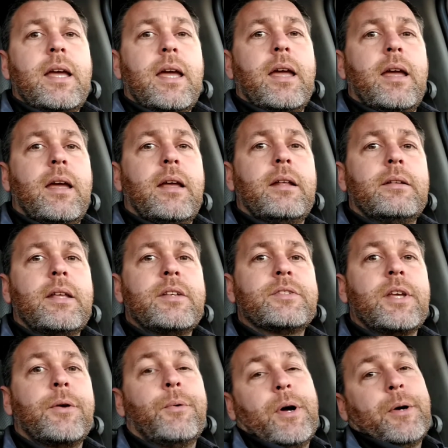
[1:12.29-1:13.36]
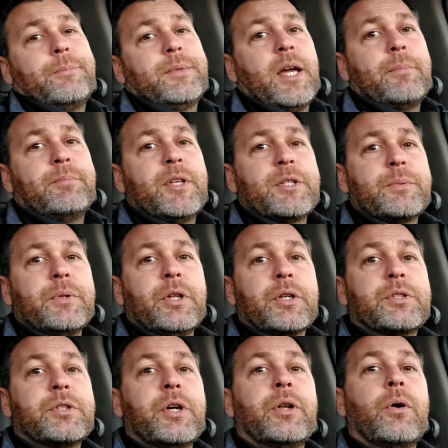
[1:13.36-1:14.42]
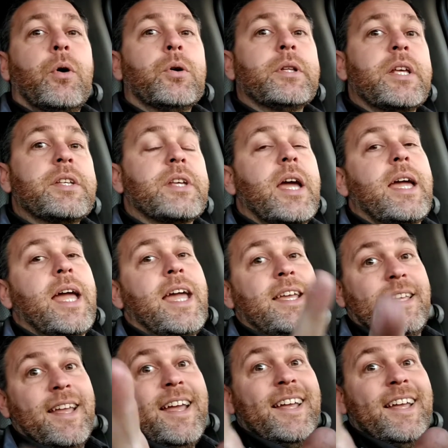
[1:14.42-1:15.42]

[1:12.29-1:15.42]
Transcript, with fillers: And they say, well, yep, this one looks good. Or they say, hey,